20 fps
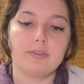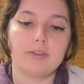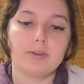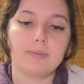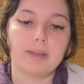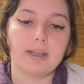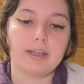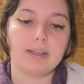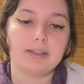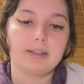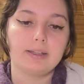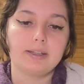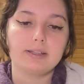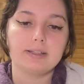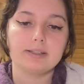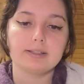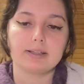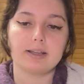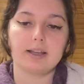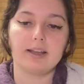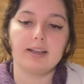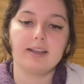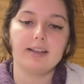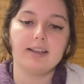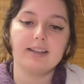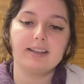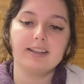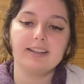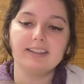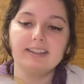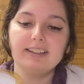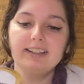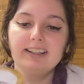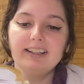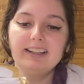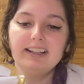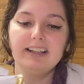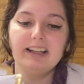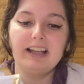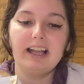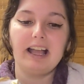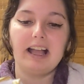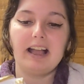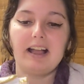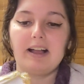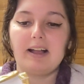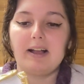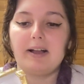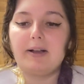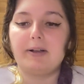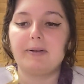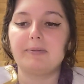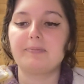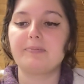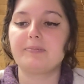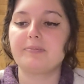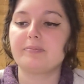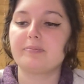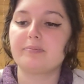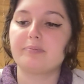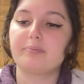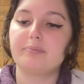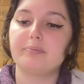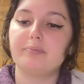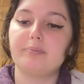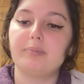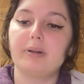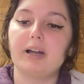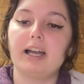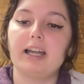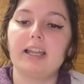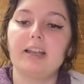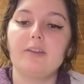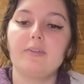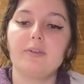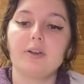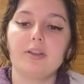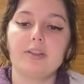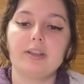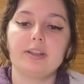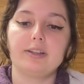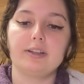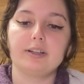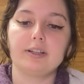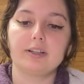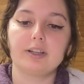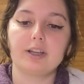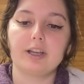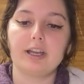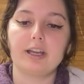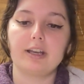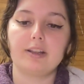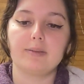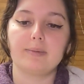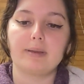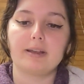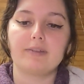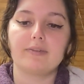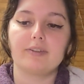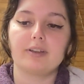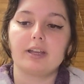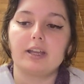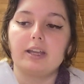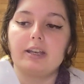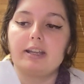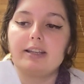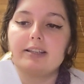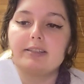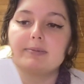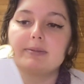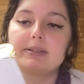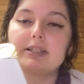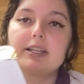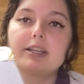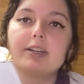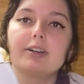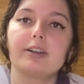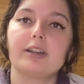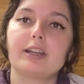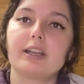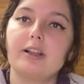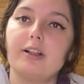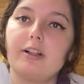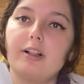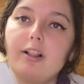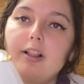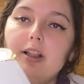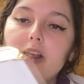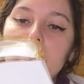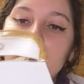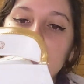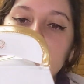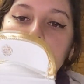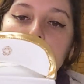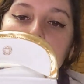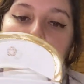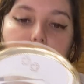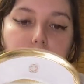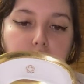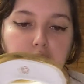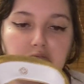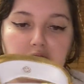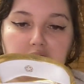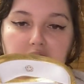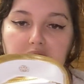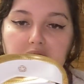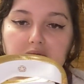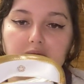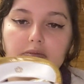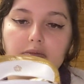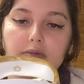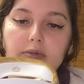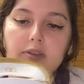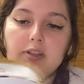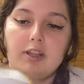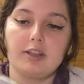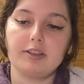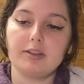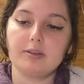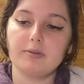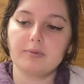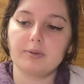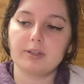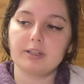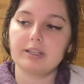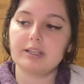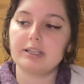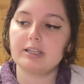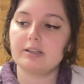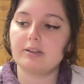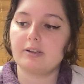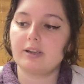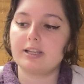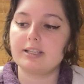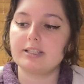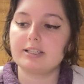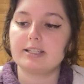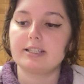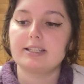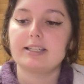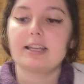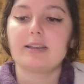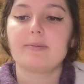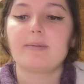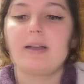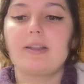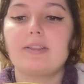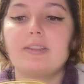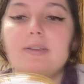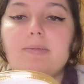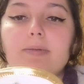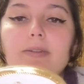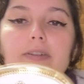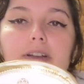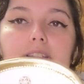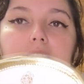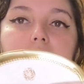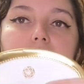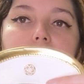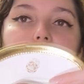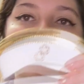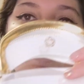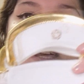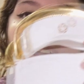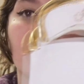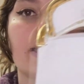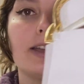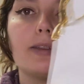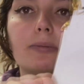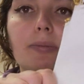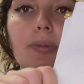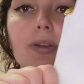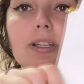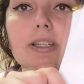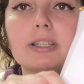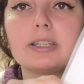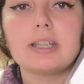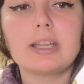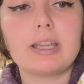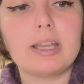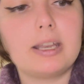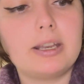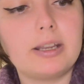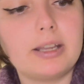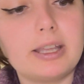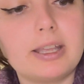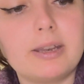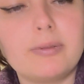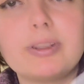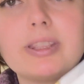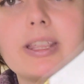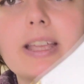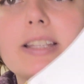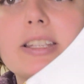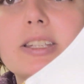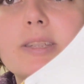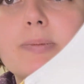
if you're making this. But overall they look good. They're made of a nice material. Nothing really crazy to say about them. They've got the design printed, again, with that